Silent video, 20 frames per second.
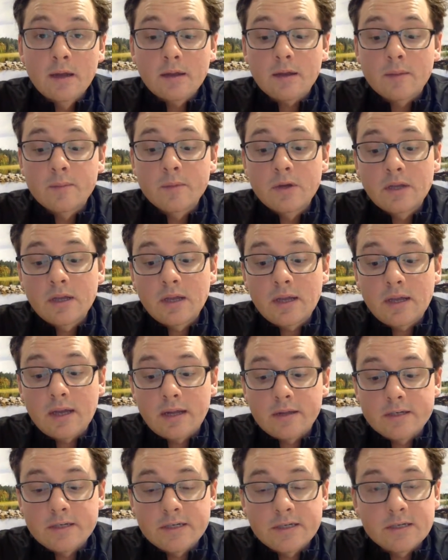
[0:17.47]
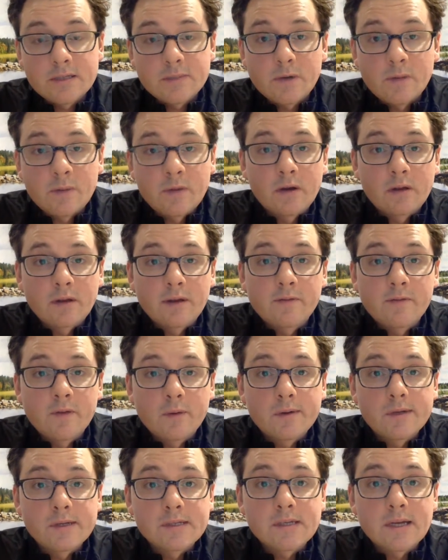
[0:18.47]
Community ecology is primarily
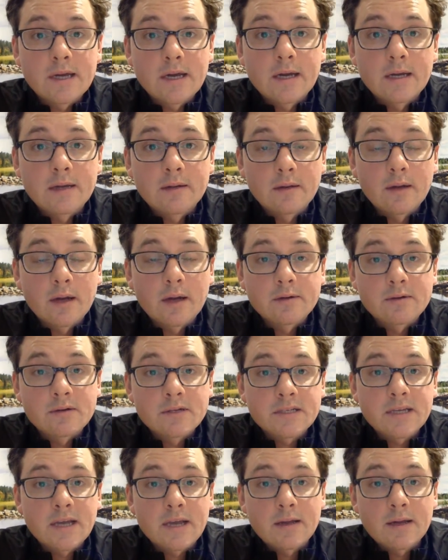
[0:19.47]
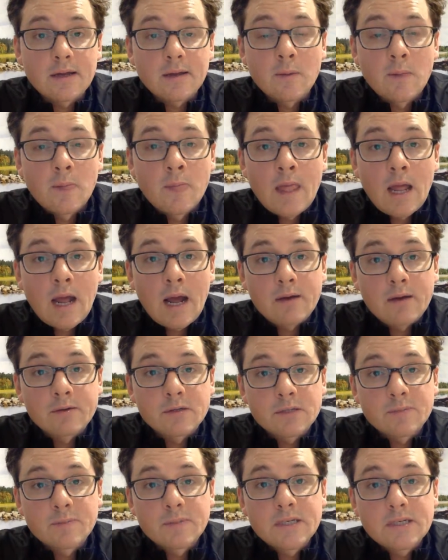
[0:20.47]
focused on understanding how
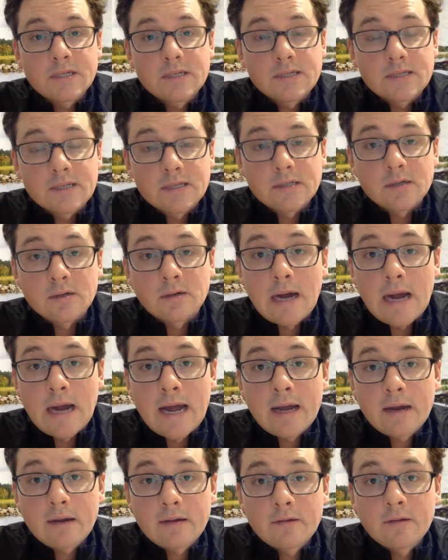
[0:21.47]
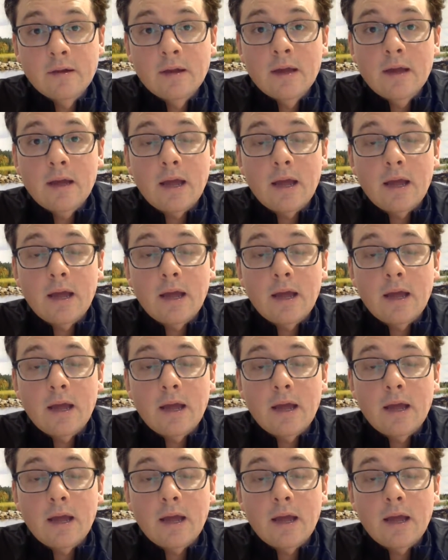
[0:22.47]
species interact